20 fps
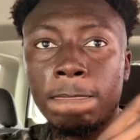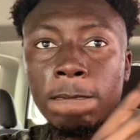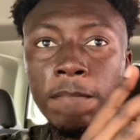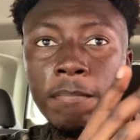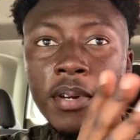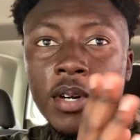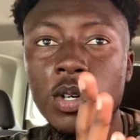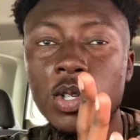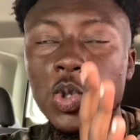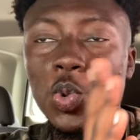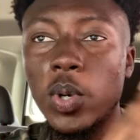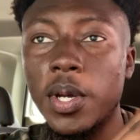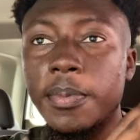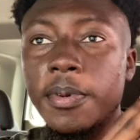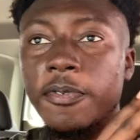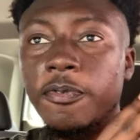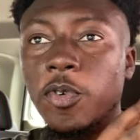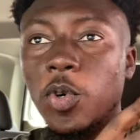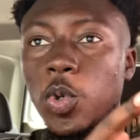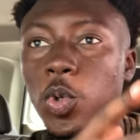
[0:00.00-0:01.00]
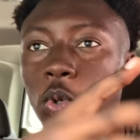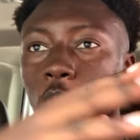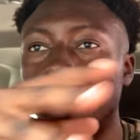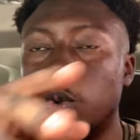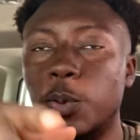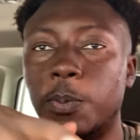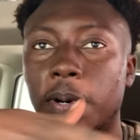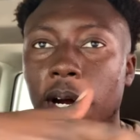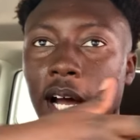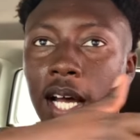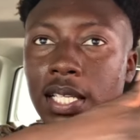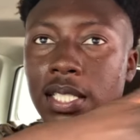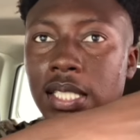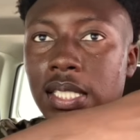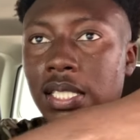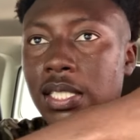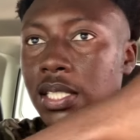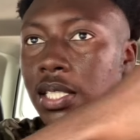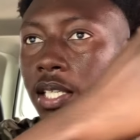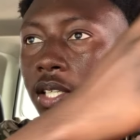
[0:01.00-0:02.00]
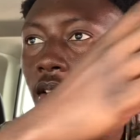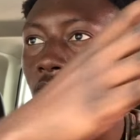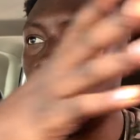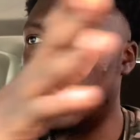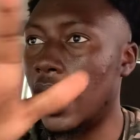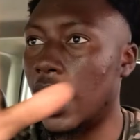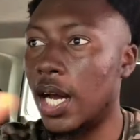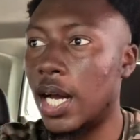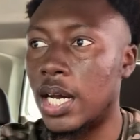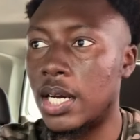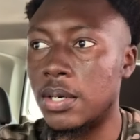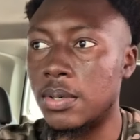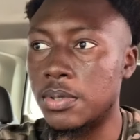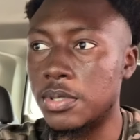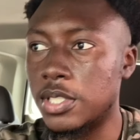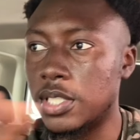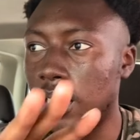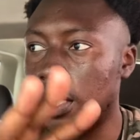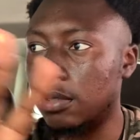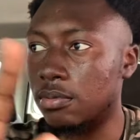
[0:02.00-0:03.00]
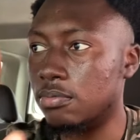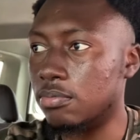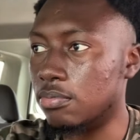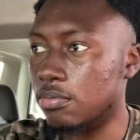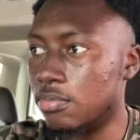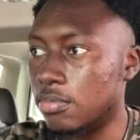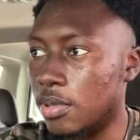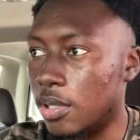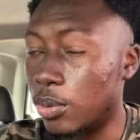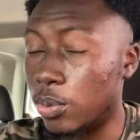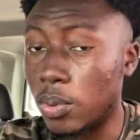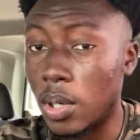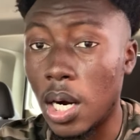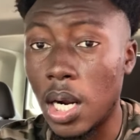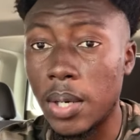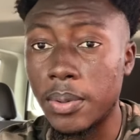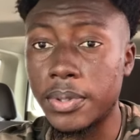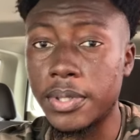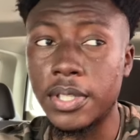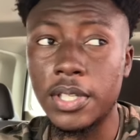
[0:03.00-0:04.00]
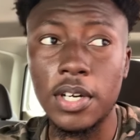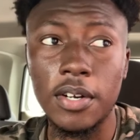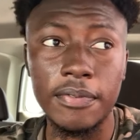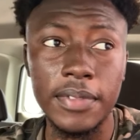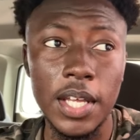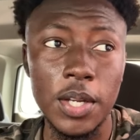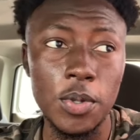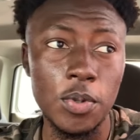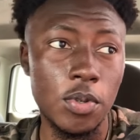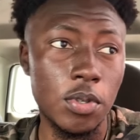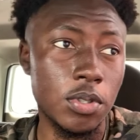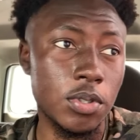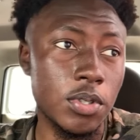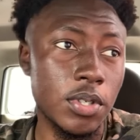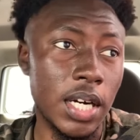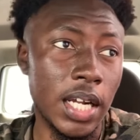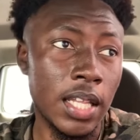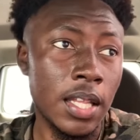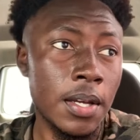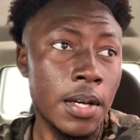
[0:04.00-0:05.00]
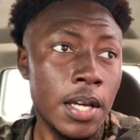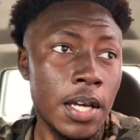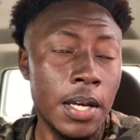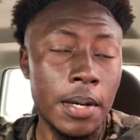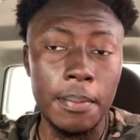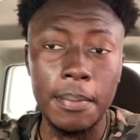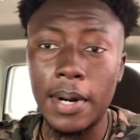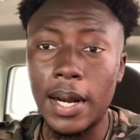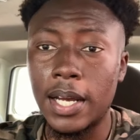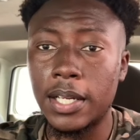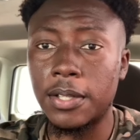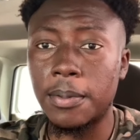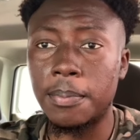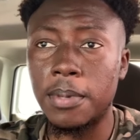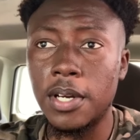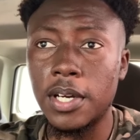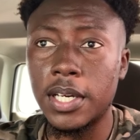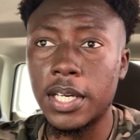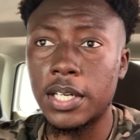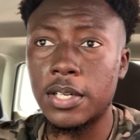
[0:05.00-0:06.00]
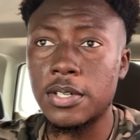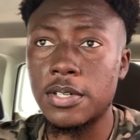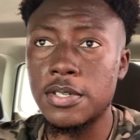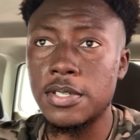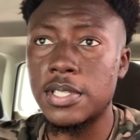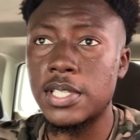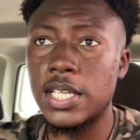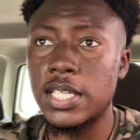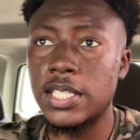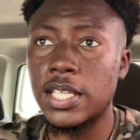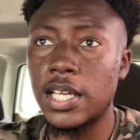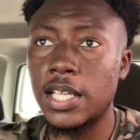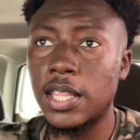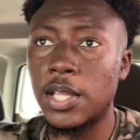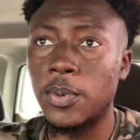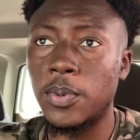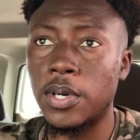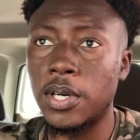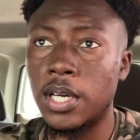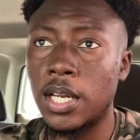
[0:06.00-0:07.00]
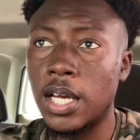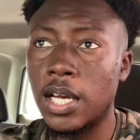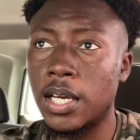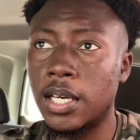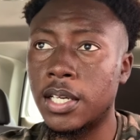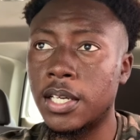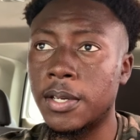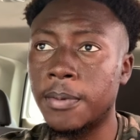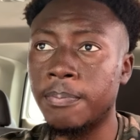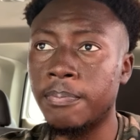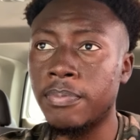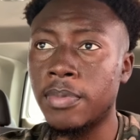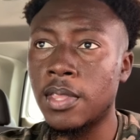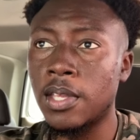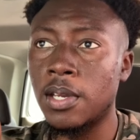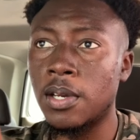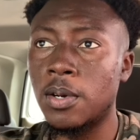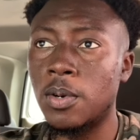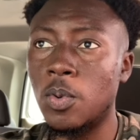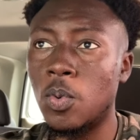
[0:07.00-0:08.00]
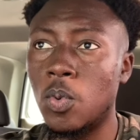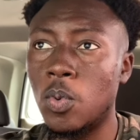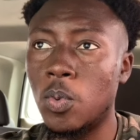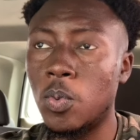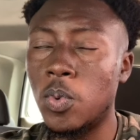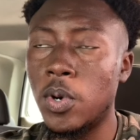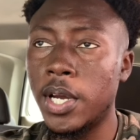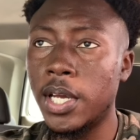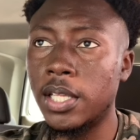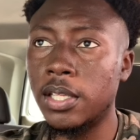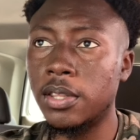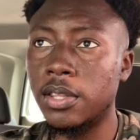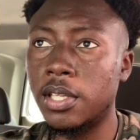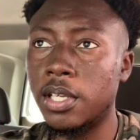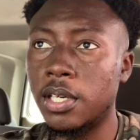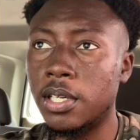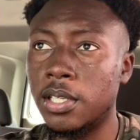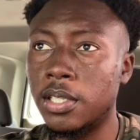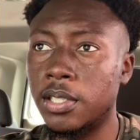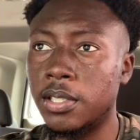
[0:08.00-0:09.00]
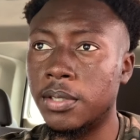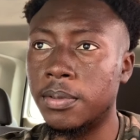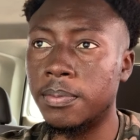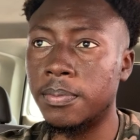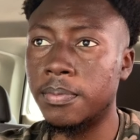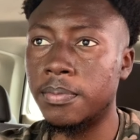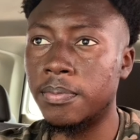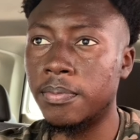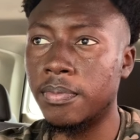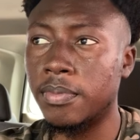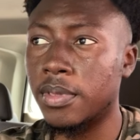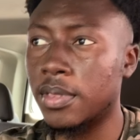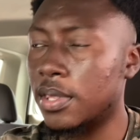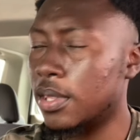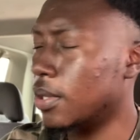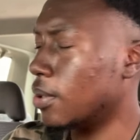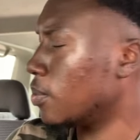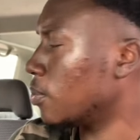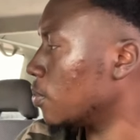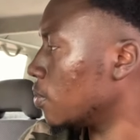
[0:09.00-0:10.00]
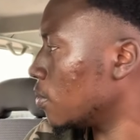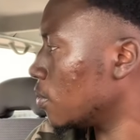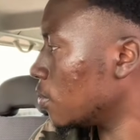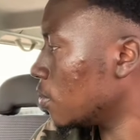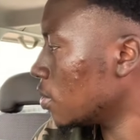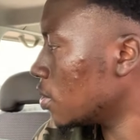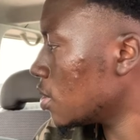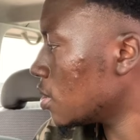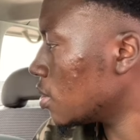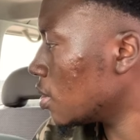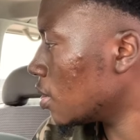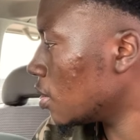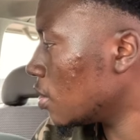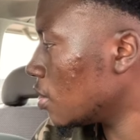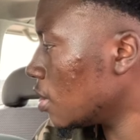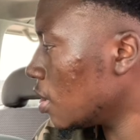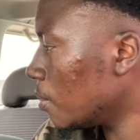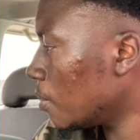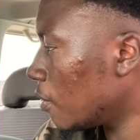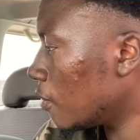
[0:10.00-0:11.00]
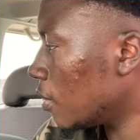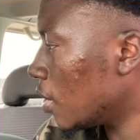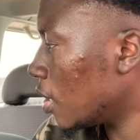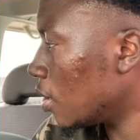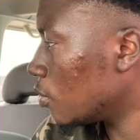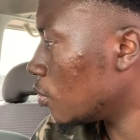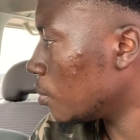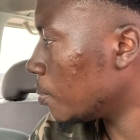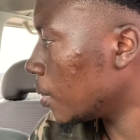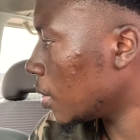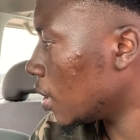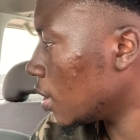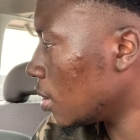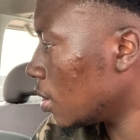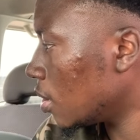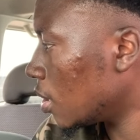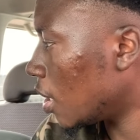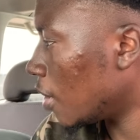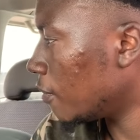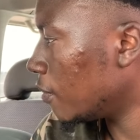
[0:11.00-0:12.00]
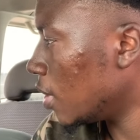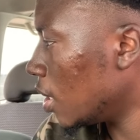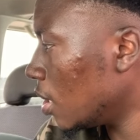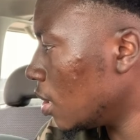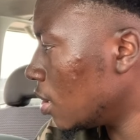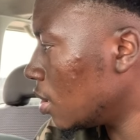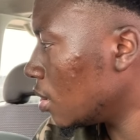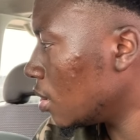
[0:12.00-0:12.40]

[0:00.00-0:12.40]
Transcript: Because way before you could pass and see the house and around and all of that, you could do that. But like the block it goes, they said they were like, when the, what is the name of that group again? Up there?